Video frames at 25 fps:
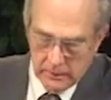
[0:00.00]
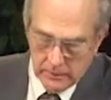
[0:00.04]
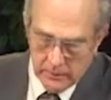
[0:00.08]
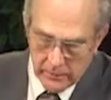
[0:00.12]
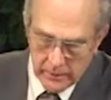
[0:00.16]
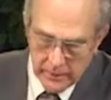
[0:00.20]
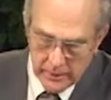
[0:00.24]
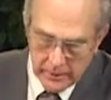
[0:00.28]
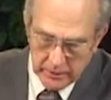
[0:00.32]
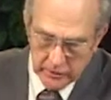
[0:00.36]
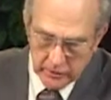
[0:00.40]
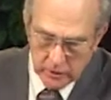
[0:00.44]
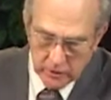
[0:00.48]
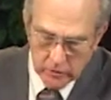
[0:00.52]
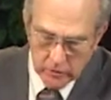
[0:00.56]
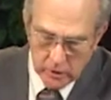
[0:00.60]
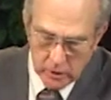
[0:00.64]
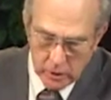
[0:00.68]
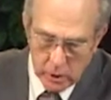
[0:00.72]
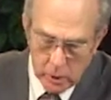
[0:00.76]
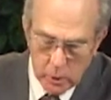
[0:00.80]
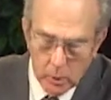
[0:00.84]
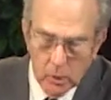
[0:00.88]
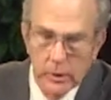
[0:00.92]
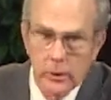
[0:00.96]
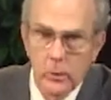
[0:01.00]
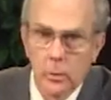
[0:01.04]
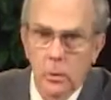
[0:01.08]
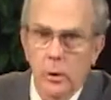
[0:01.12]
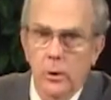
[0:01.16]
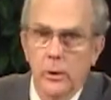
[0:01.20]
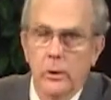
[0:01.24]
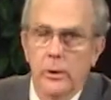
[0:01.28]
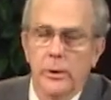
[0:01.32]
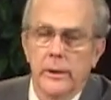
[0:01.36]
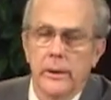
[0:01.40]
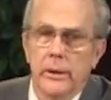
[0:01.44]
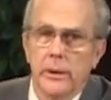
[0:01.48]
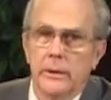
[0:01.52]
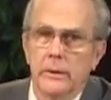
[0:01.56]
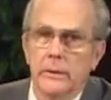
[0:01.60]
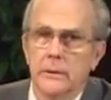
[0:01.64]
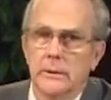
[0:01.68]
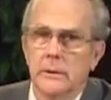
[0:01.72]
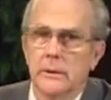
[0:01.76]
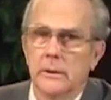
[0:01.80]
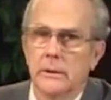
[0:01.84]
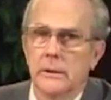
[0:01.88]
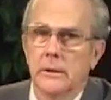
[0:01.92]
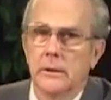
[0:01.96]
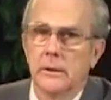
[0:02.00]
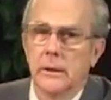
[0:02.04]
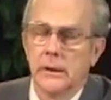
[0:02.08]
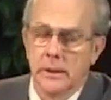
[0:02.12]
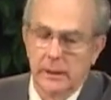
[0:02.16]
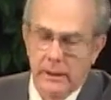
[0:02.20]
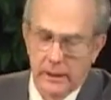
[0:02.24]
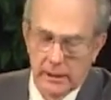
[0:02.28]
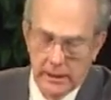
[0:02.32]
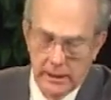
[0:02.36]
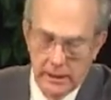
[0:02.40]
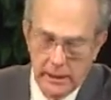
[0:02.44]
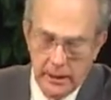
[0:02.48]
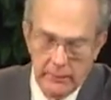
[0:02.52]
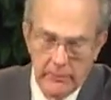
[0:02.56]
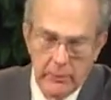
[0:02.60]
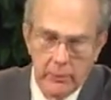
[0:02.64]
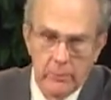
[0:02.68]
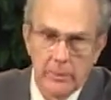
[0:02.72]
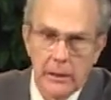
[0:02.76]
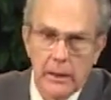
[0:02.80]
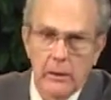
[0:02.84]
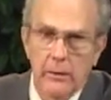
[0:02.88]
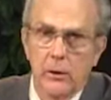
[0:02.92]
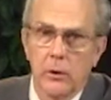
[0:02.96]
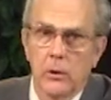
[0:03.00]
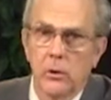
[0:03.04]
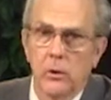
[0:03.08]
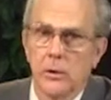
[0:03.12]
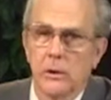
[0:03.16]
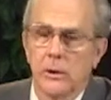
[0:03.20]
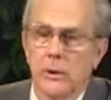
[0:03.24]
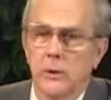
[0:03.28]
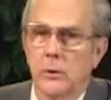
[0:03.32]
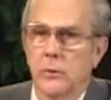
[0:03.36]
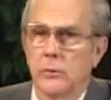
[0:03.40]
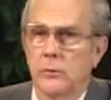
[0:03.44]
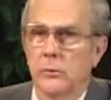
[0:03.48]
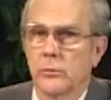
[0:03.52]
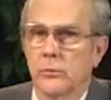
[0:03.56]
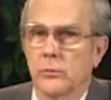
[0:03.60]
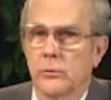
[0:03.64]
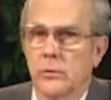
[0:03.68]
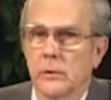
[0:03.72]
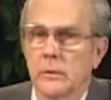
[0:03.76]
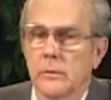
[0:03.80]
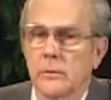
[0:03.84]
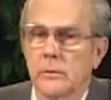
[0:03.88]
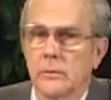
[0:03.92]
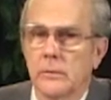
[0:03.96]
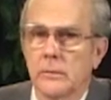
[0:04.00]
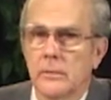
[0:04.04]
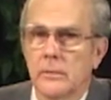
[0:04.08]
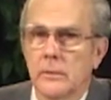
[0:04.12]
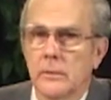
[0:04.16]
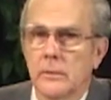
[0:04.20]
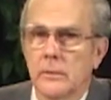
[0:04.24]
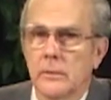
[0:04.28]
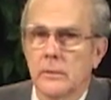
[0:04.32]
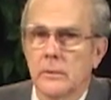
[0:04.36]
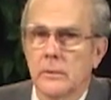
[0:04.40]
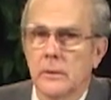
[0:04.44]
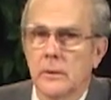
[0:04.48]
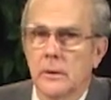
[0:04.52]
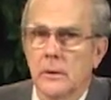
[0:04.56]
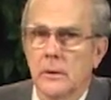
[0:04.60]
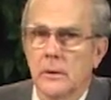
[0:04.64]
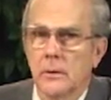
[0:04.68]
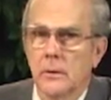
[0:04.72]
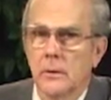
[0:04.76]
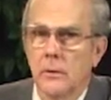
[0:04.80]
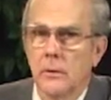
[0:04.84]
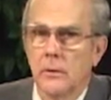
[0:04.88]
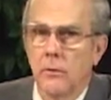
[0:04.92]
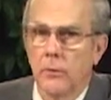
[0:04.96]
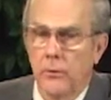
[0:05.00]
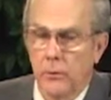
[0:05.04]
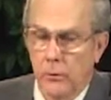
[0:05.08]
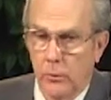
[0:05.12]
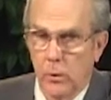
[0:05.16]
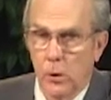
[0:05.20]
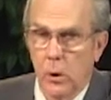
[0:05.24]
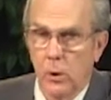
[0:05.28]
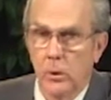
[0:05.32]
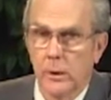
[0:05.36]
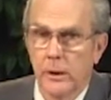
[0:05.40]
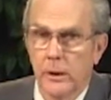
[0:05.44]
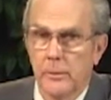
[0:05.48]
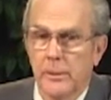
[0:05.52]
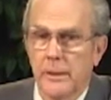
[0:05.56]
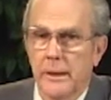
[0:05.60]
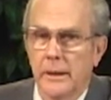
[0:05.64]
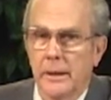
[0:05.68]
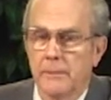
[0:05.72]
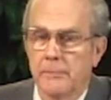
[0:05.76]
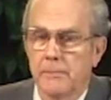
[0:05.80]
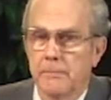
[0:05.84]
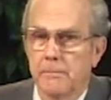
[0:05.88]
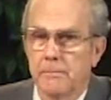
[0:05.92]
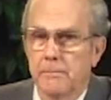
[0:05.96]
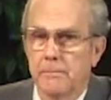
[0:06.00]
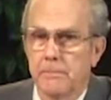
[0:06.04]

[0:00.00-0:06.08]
This is a holy word given by the Holy Ghost through holy men.